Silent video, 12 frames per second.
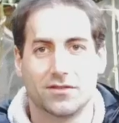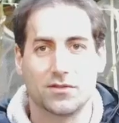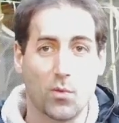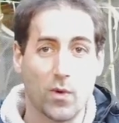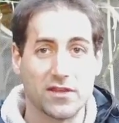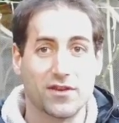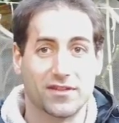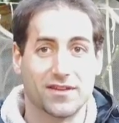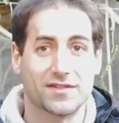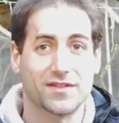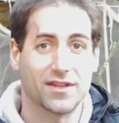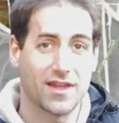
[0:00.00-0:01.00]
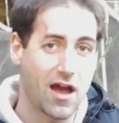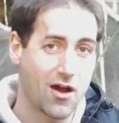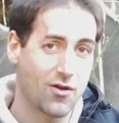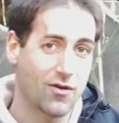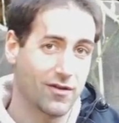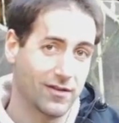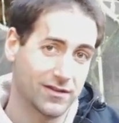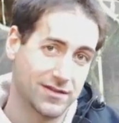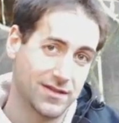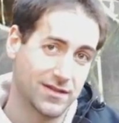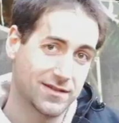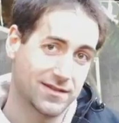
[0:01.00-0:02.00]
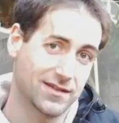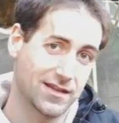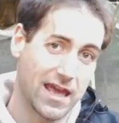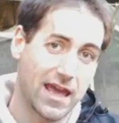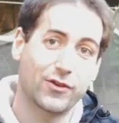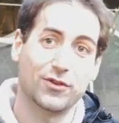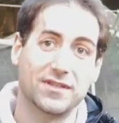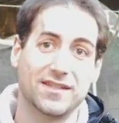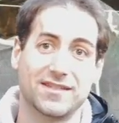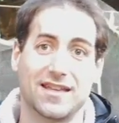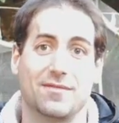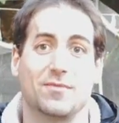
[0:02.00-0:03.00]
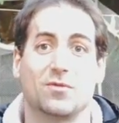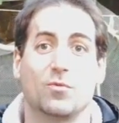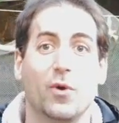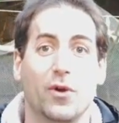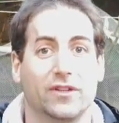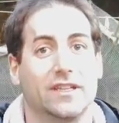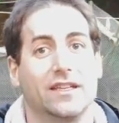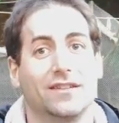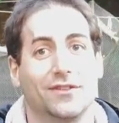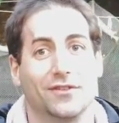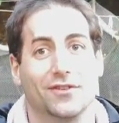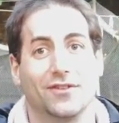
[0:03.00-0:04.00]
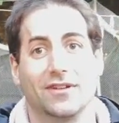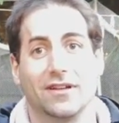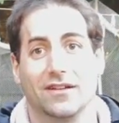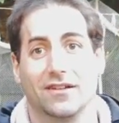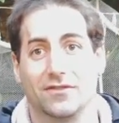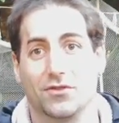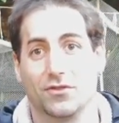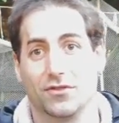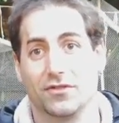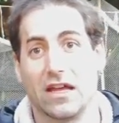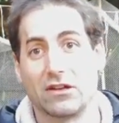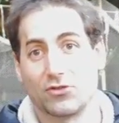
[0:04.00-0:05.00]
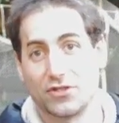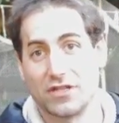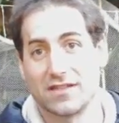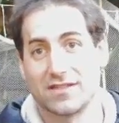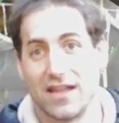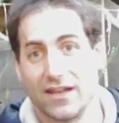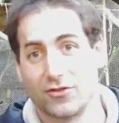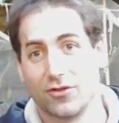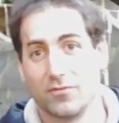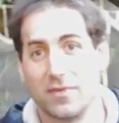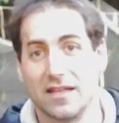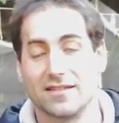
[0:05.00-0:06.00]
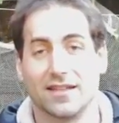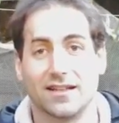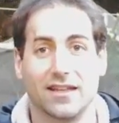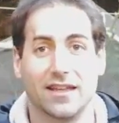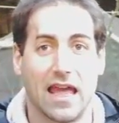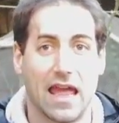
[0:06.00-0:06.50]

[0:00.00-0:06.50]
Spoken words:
So when you understand how this ecosystem is working, you know, the nitrogen cycle, basically